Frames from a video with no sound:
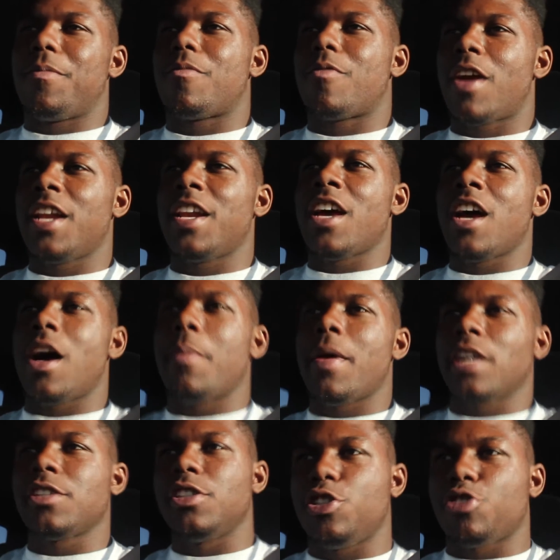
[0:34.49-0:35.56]
right now I'm
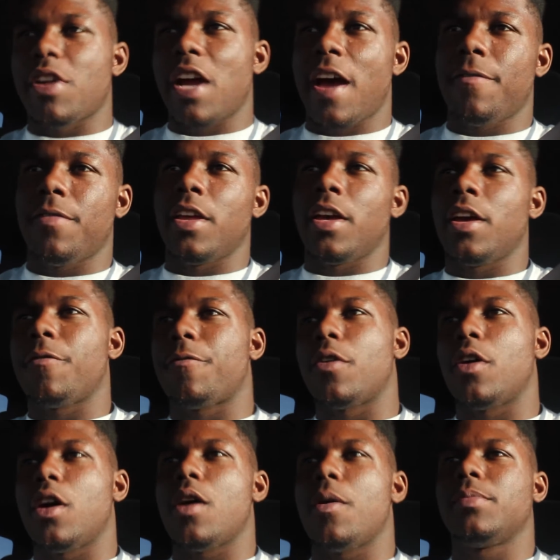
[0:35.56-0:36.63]
actually traveling
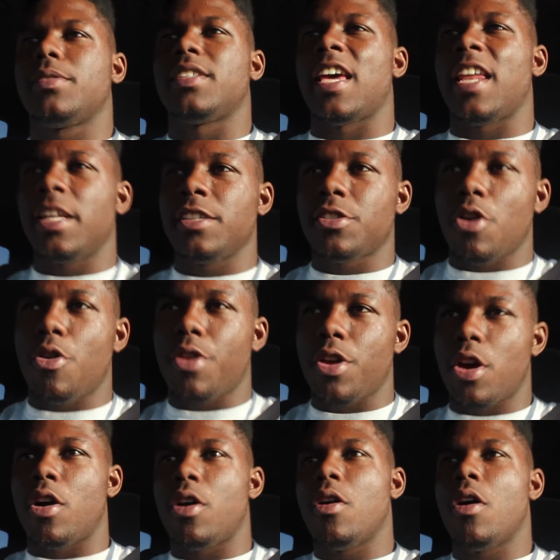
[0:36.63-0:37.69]
from San
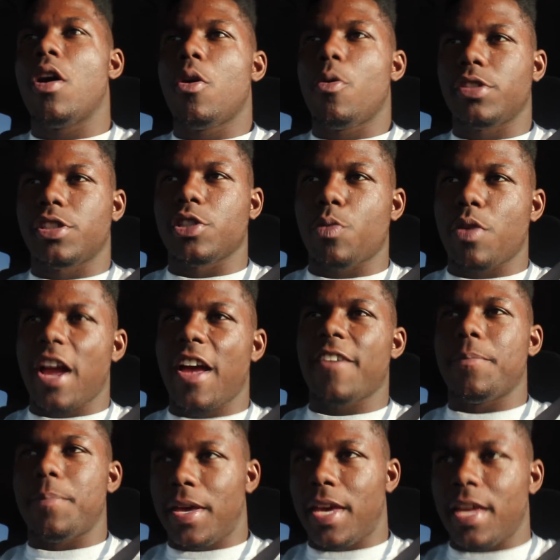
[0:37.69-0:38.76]
Antonio, which is where
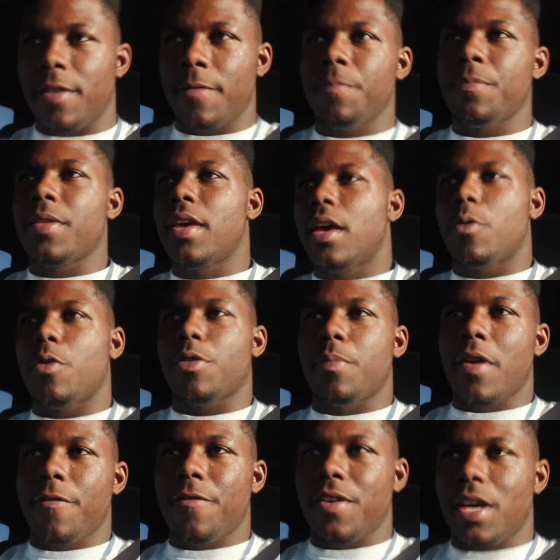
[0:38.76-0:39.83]
I've been with
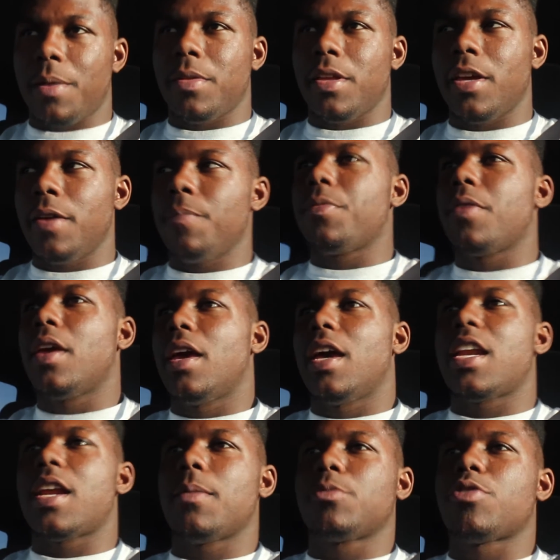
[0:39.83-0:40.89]
my family,
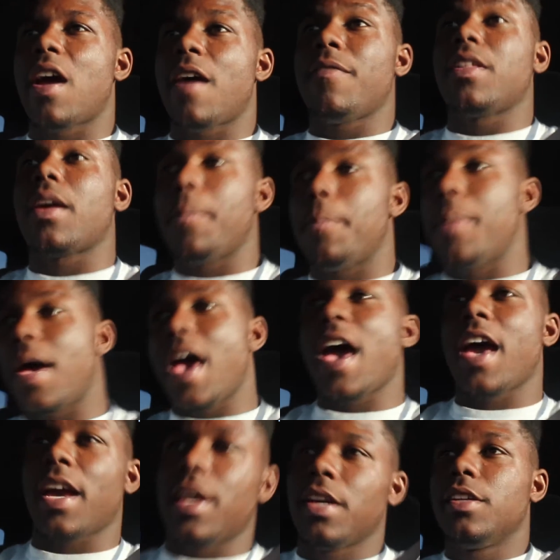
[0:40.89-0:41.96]
and I'm traveling
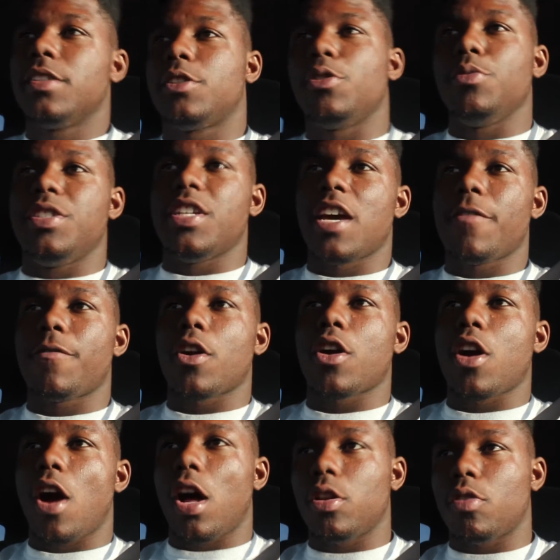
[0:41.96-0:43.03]
back to Denver,
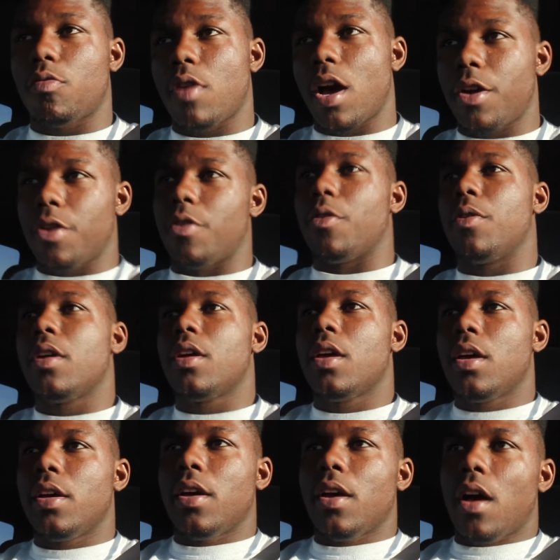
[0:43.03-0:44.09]
Colorado.
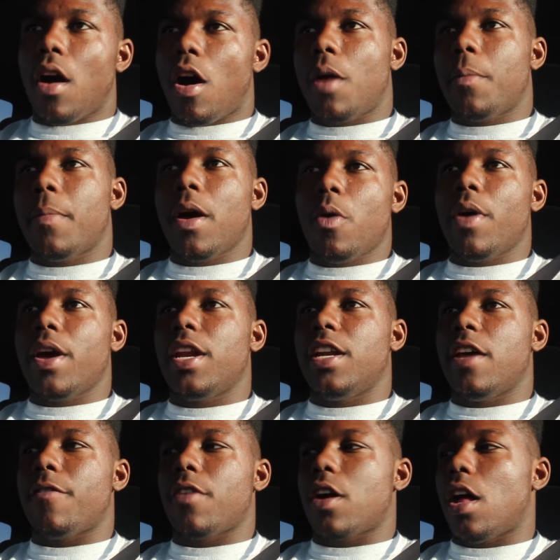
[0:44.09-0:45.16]
On my way to
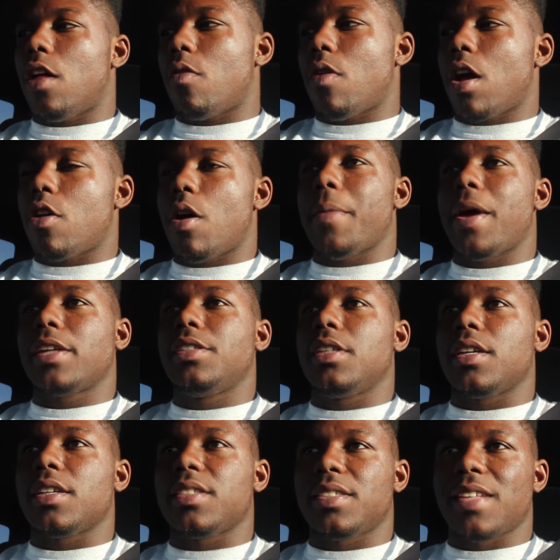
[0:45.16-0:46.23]
Denver, Colorado, I'm actually
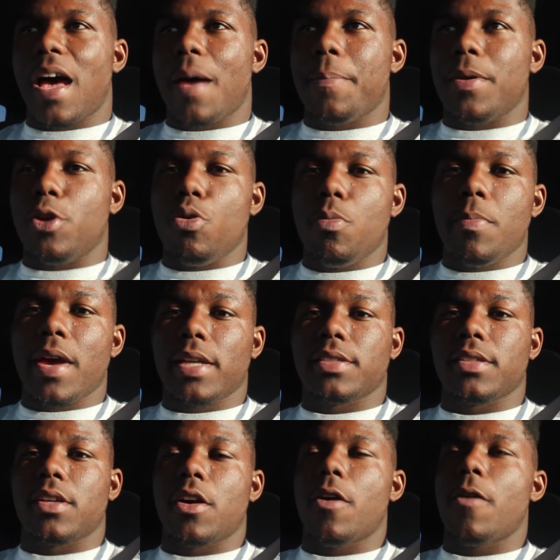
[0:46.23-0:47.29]
gonna stop in New
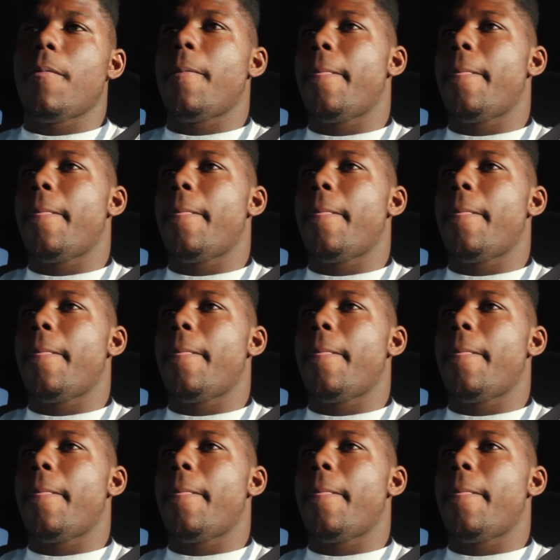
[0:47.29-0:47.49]
Mexico